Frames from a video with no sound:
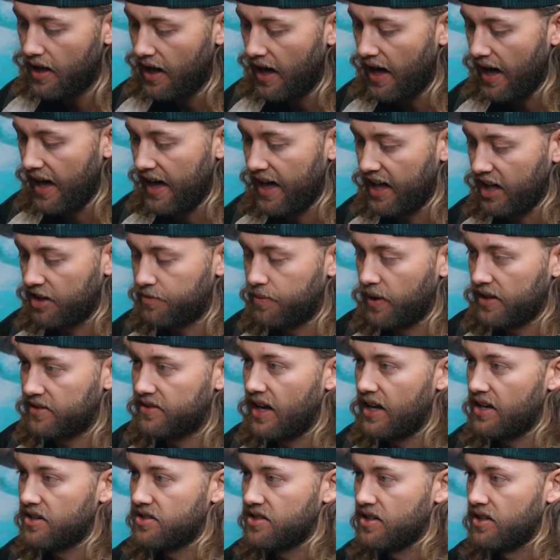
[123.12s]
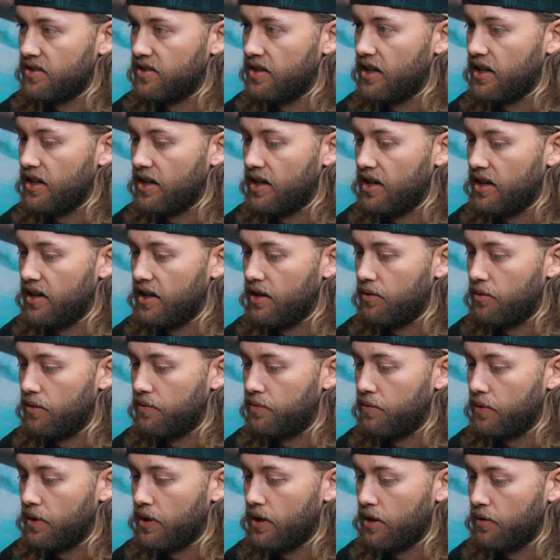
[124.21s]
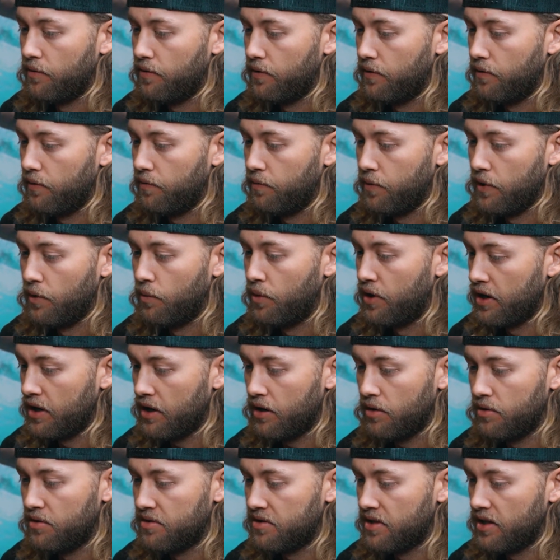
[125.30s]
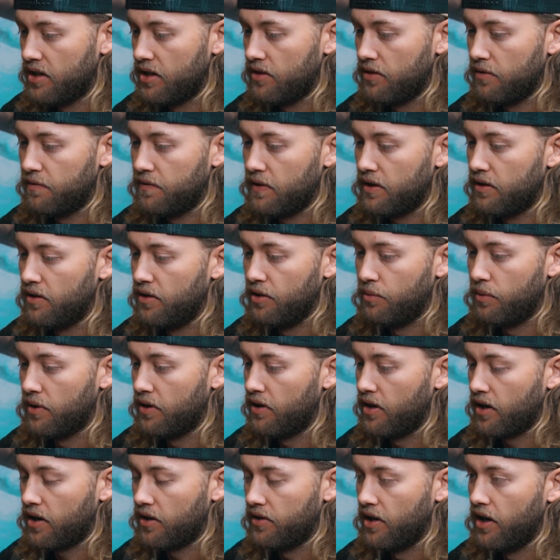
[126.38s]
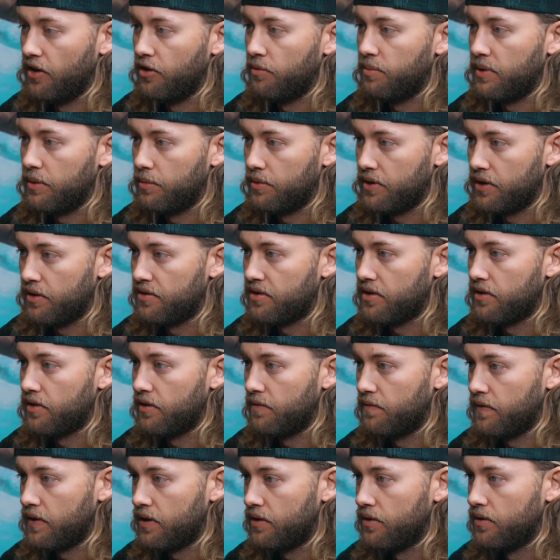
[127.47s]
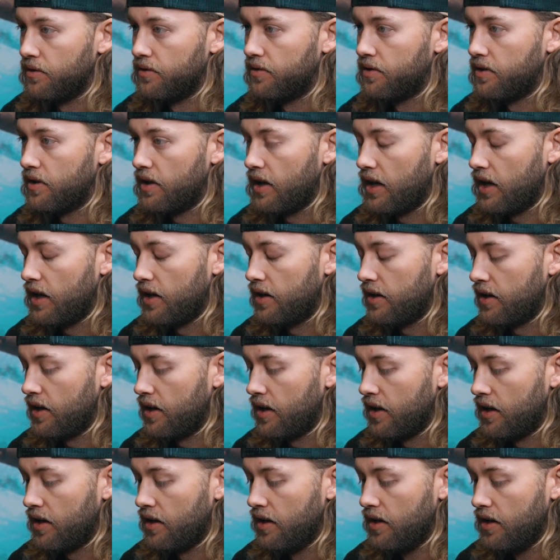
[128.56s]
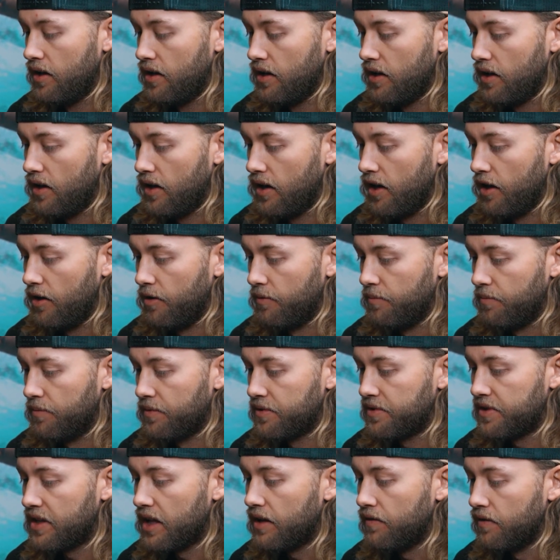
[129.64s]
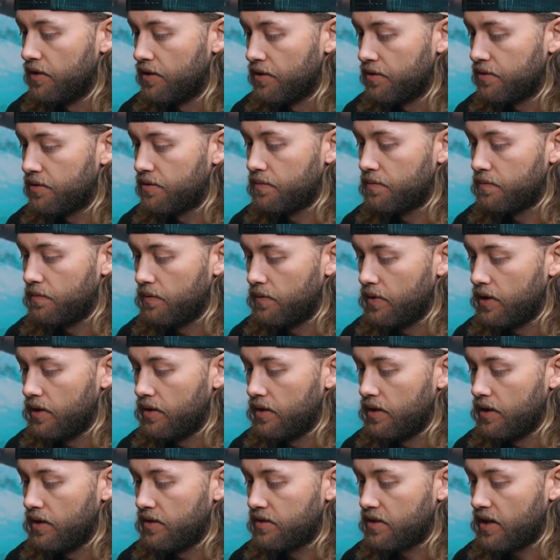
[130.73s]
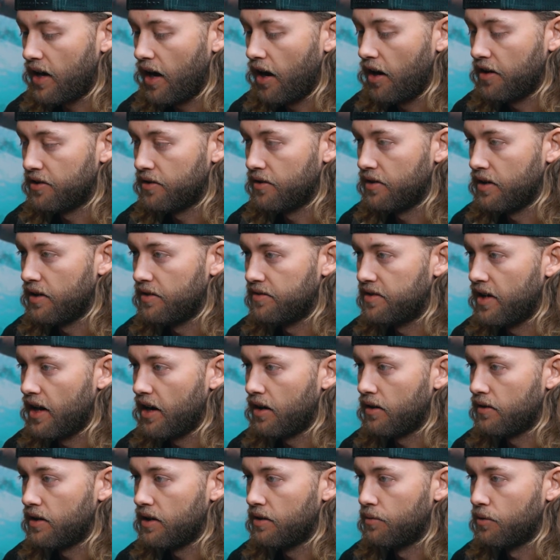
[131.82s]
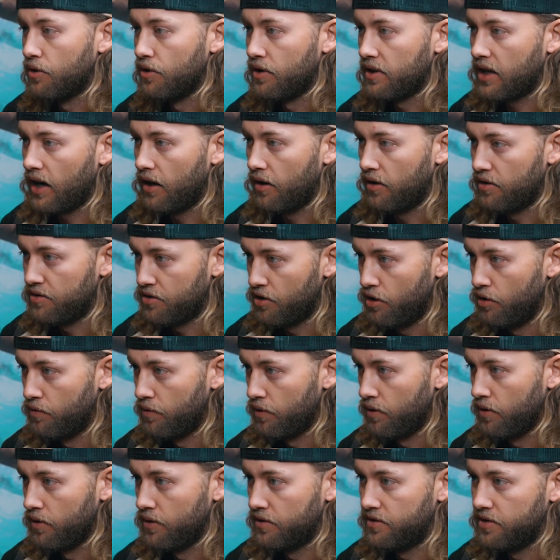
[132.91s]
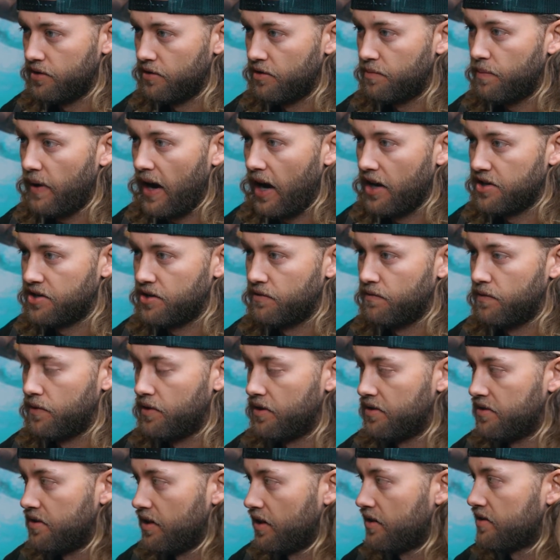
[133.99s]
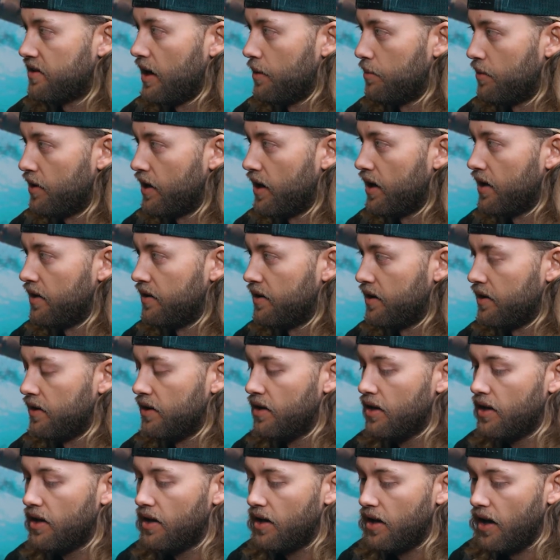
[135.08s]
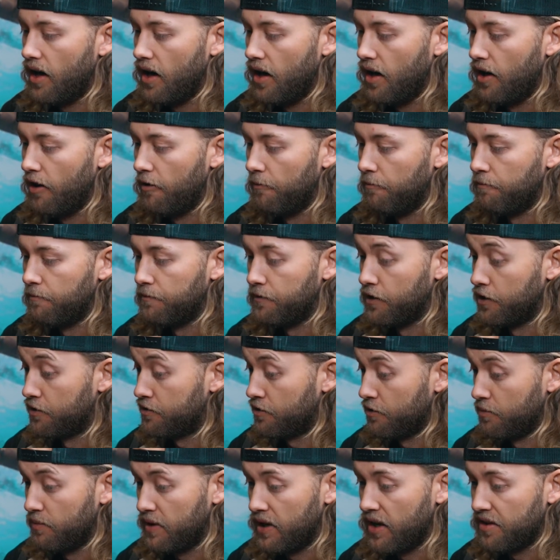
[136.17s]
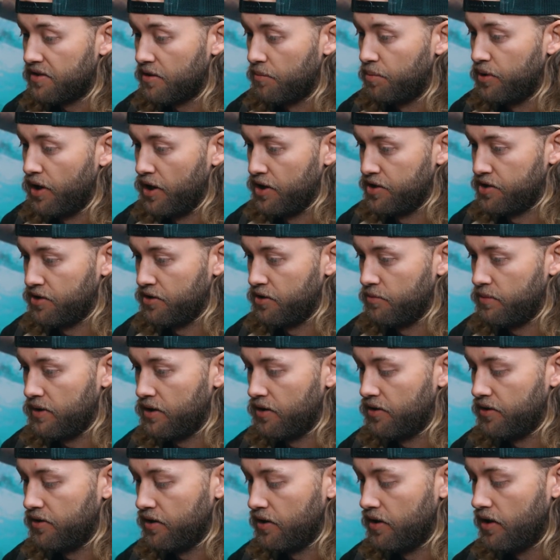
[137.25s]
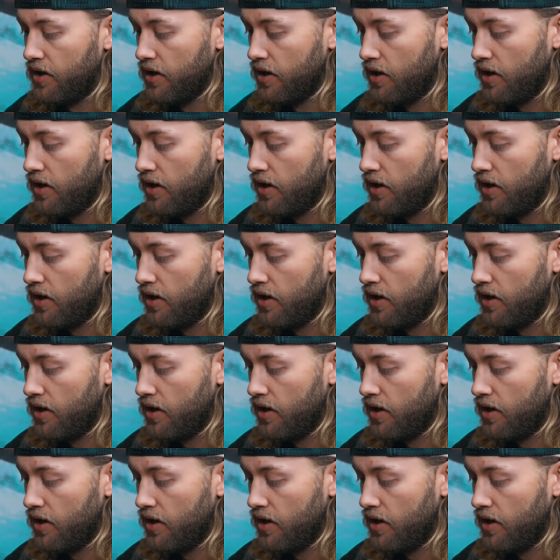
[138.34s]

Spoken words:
high expectation that if we wouldn't use it in the field, then we're not going to let other people use it in the field. And Steven's, his character and integrity really carries over to his passion for the Six Sight brand. And just for me, it's a pleasure to be able to